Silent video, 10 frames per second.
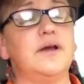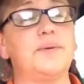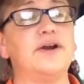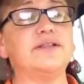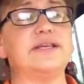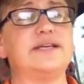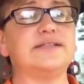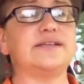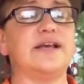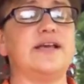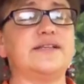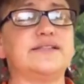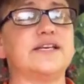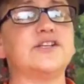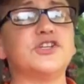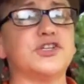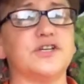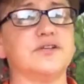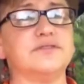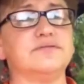Apparently it's a
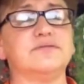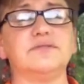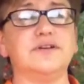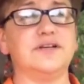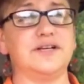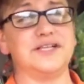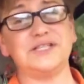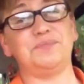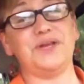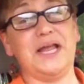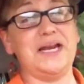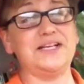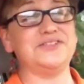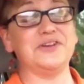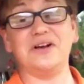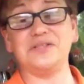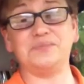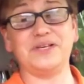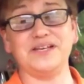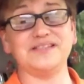signature spaghetti sauce
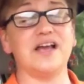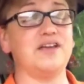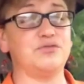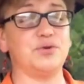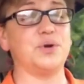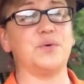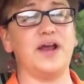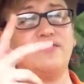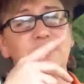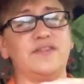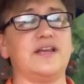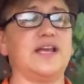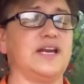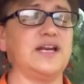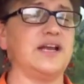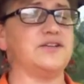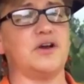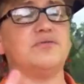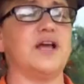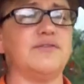because I throw everything in it. I
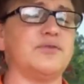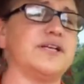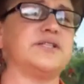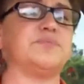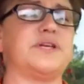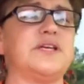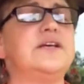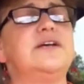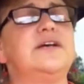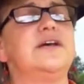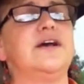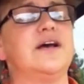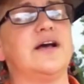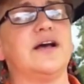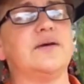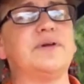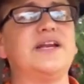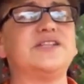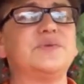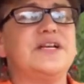don't have a recipe.
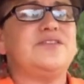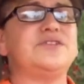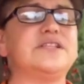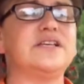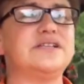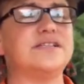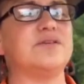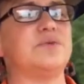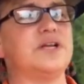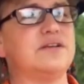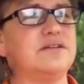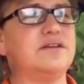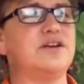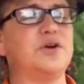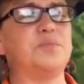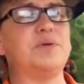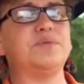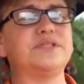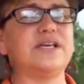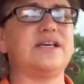And it's one of those things that when, you know,
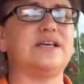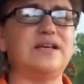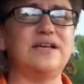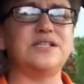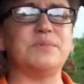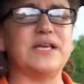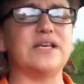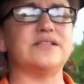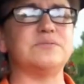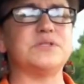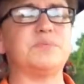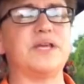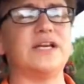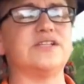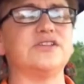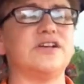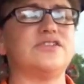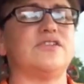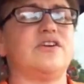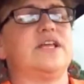people say Edie's making some spaghetti sauce, they're all